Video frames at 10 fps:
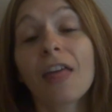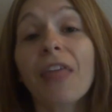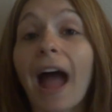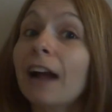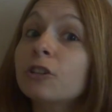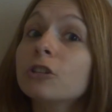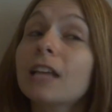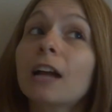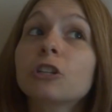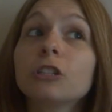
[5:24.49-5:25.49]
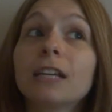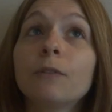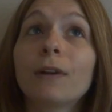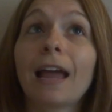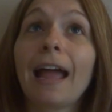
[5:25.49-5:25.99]
The actors actually,
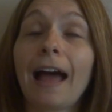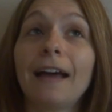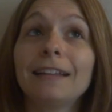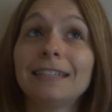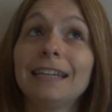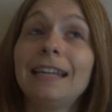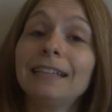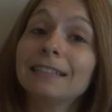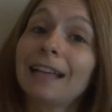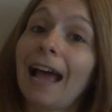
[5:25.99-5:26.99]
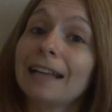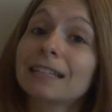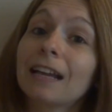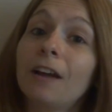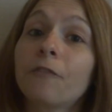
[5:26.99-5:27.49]
when I did
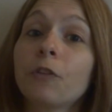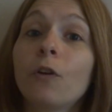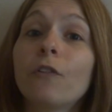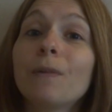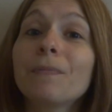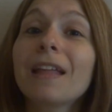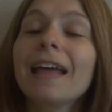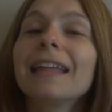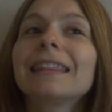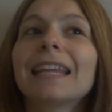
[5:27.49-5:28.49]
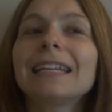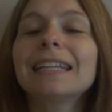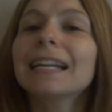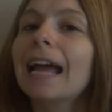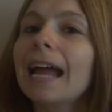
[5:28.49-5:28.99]
ask a few of them, they
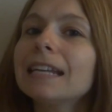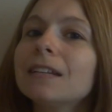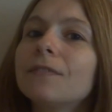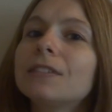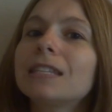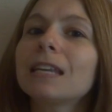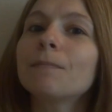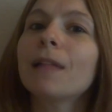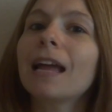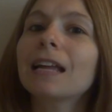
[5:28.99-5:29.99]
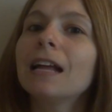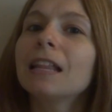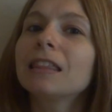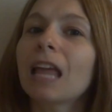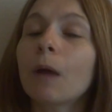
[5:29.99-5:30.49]
did kind of seem like
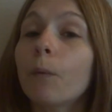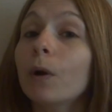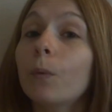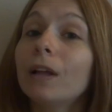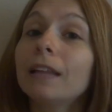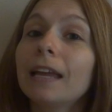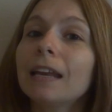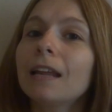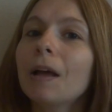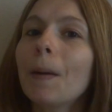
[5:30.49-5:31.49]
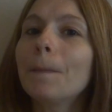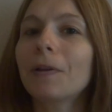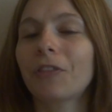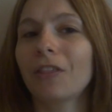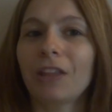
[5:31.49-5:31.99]
they were willing,
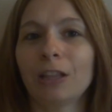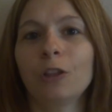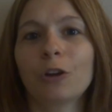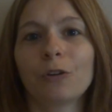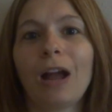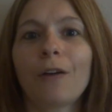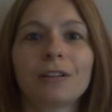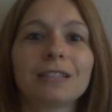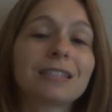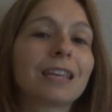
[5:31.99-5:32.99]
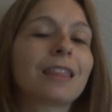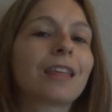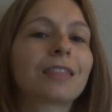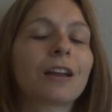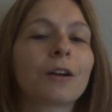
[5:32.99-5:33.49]
but then they'd look around and see
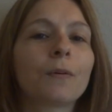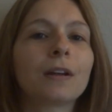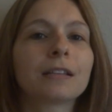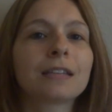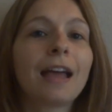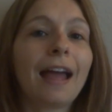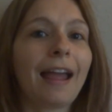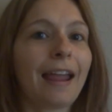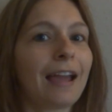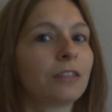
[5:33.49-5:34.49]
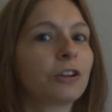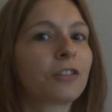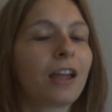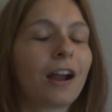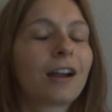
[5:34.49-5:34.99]
that there was a handler
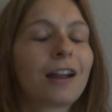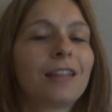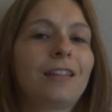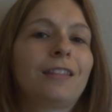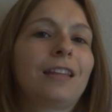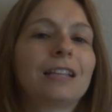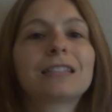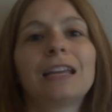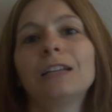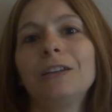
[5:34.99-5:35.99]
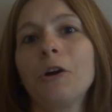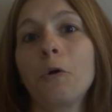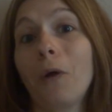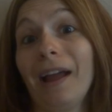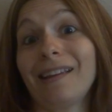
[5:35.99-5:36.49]
there, and then they'd say,
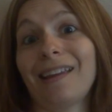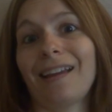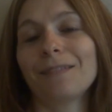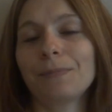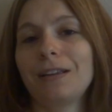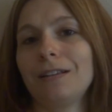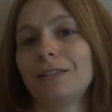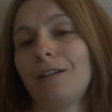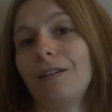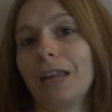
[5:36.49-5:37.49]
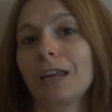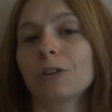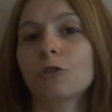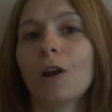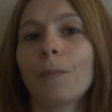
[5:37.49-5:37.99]
no, I can't because I'll get in
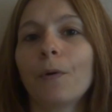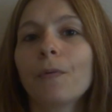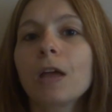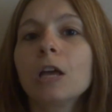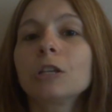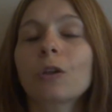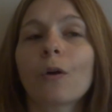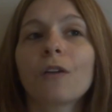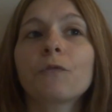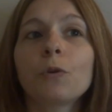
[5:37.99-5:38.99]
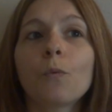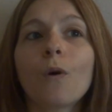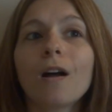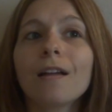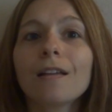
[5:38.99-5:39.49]
trouble. So if you
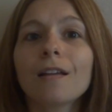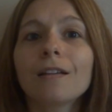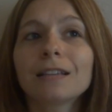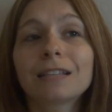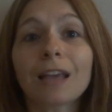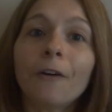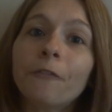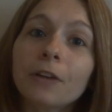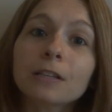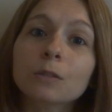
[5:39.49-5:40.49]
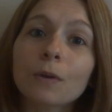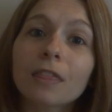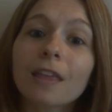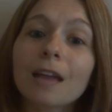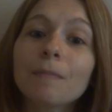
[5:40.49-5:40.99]
want selfies
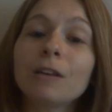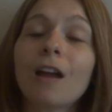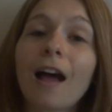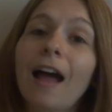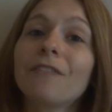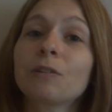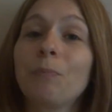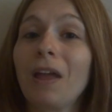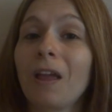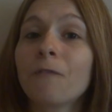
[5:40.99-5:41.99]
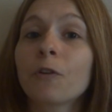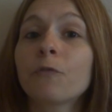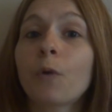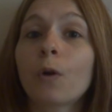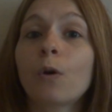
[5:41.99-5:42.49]
with them and not have to pay for
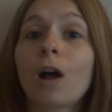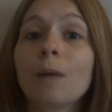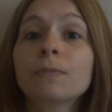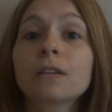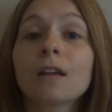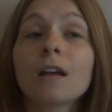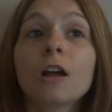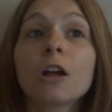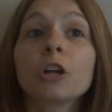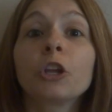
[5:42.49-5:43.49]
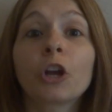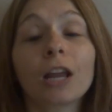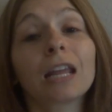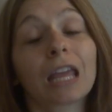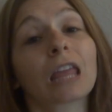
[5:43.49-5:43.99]
photo ops, you're
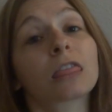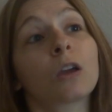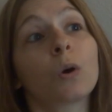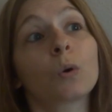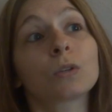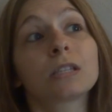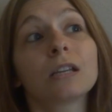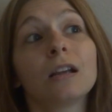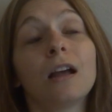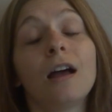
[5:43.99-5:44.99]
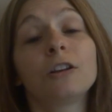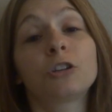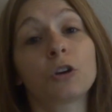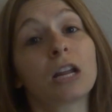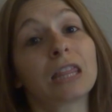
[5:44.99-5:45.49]
going to get those
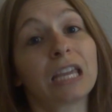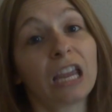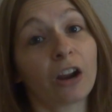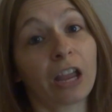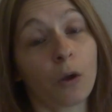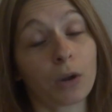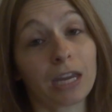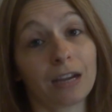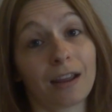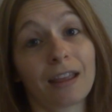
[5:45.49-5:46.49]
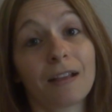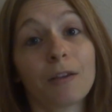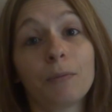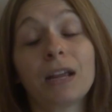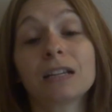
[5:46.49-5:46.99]
during the karaoke night
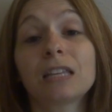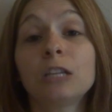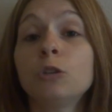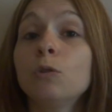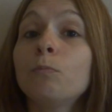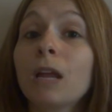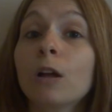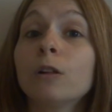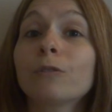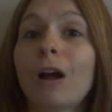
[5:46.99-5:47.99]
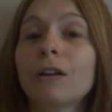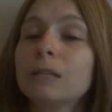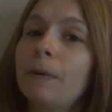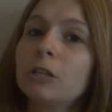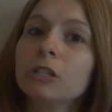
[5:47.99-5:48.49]
because they do mingle around,
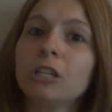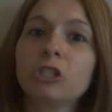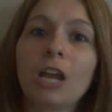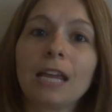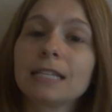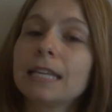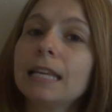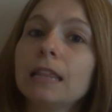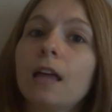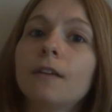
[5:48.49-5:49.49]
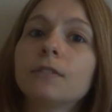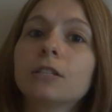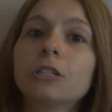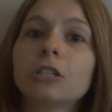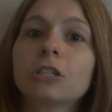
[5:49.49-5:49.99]
especially Chase. He loves
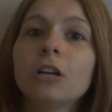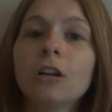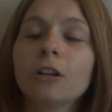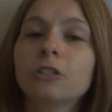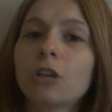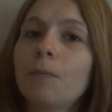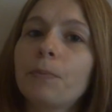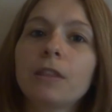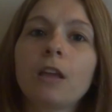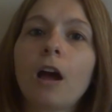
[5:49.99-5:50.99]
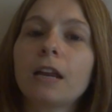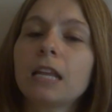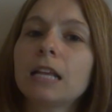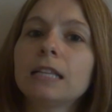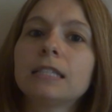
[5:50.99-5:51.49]
to just jump in the
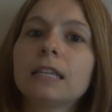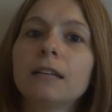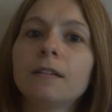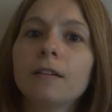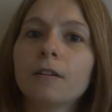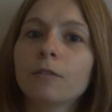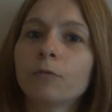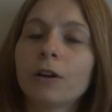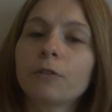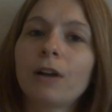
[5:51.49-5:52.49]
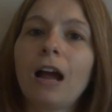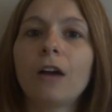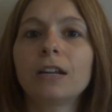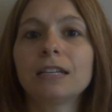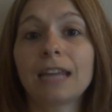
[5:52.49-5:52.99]
audience and run
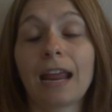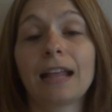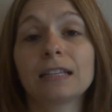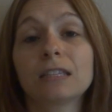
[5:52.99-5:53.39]
around and dance.